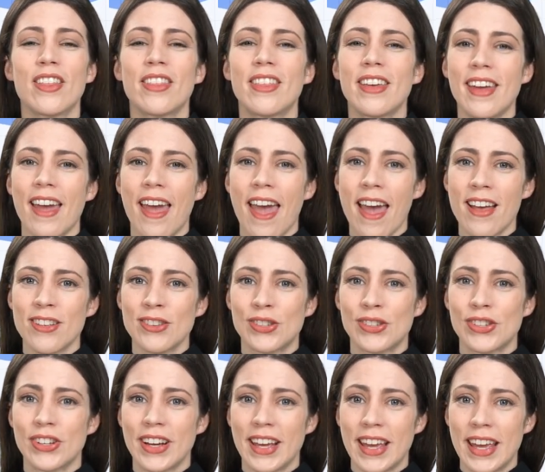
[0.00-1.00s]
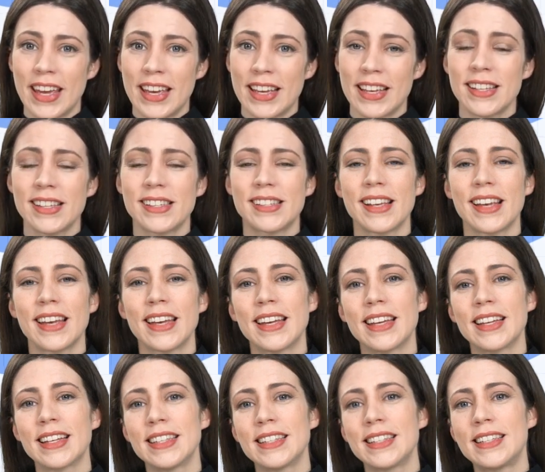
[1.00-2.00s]
The answer is
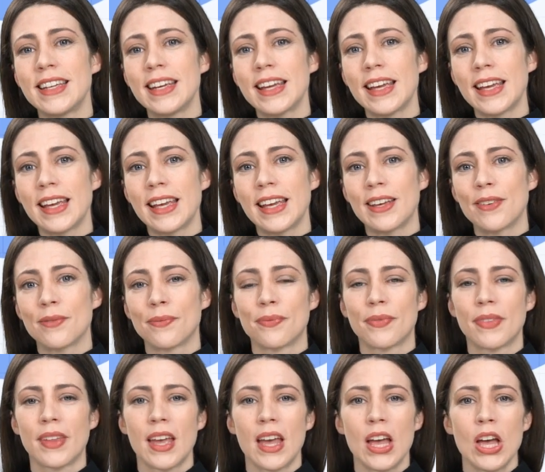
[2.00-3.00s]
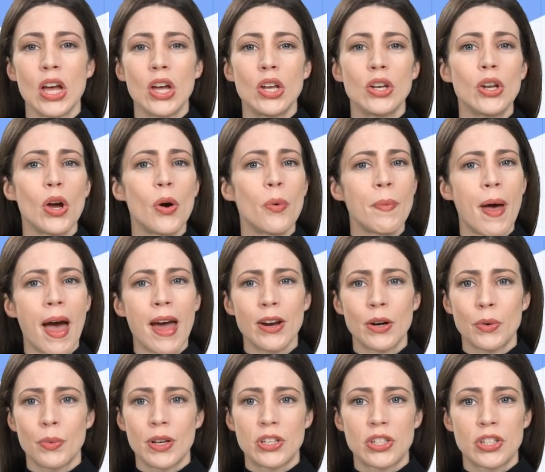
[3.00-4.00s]
D. No
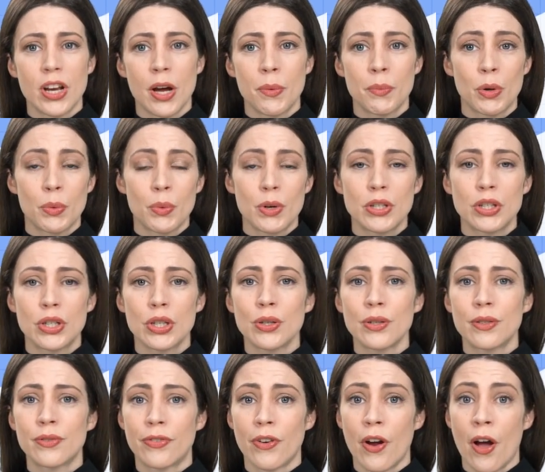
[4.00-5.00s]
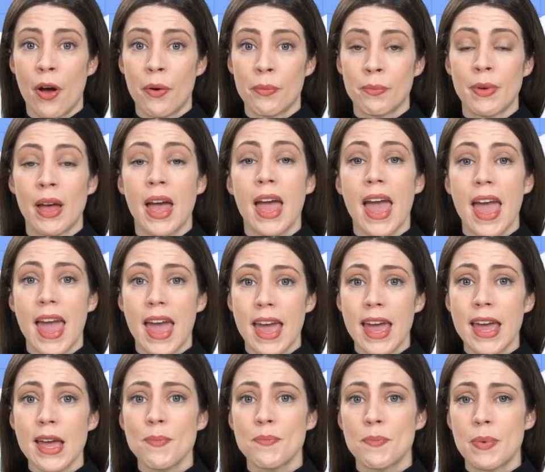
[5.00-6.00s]
matter which number we choose from,
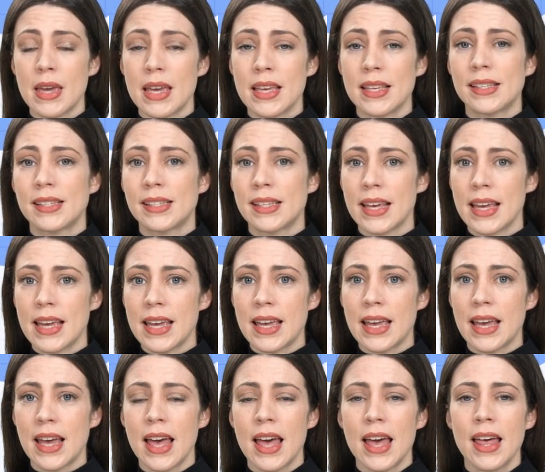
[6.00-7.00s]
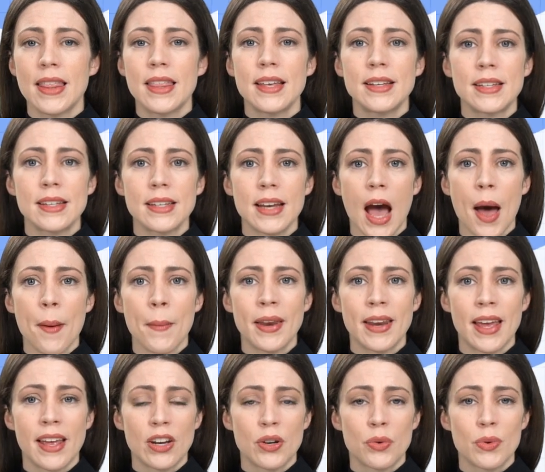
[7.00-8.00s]
A, B, C, the
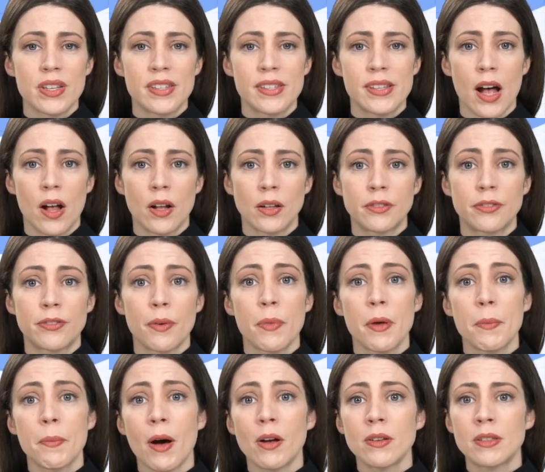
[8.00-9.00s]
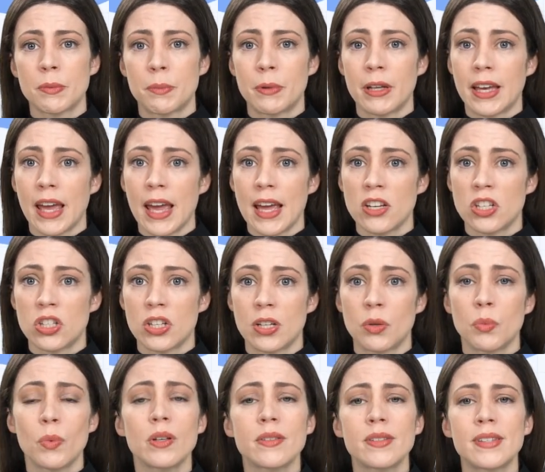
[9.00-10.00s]
denominator result from the
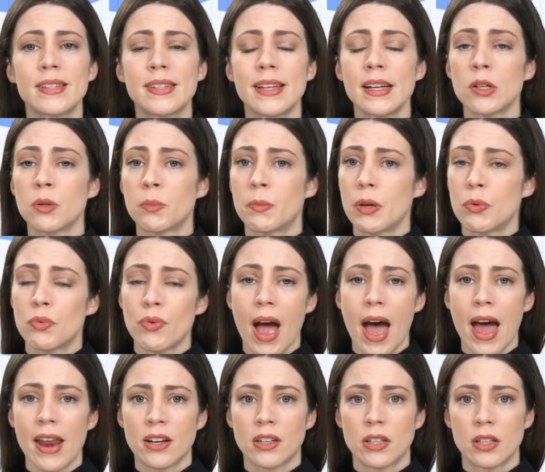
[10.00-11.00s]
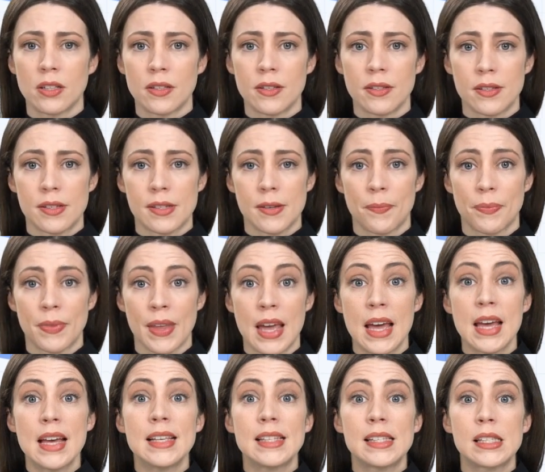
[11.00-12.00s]
multiplication will still be radicals,
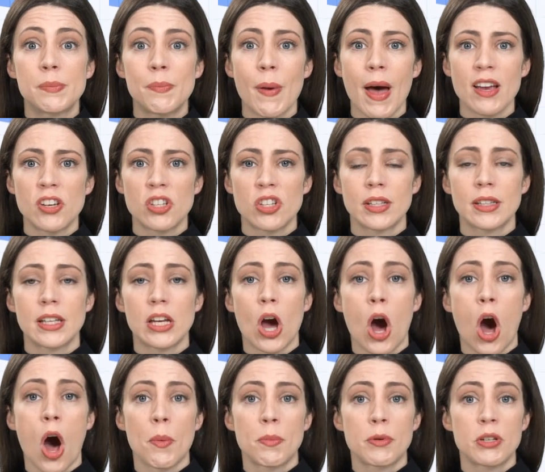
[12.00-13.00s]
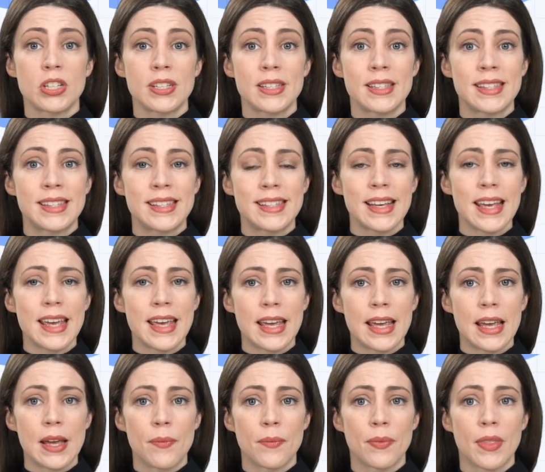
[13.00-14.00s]
especially option
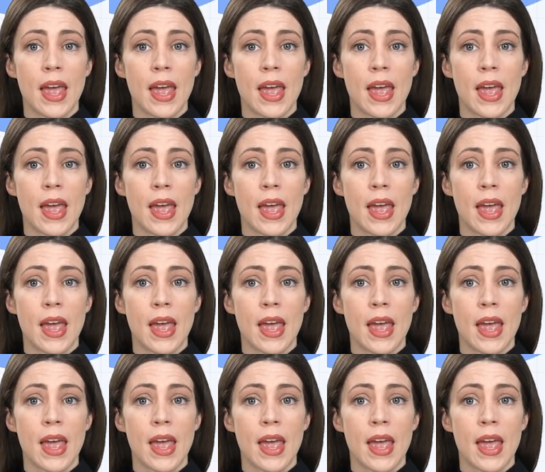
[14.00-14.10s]
C.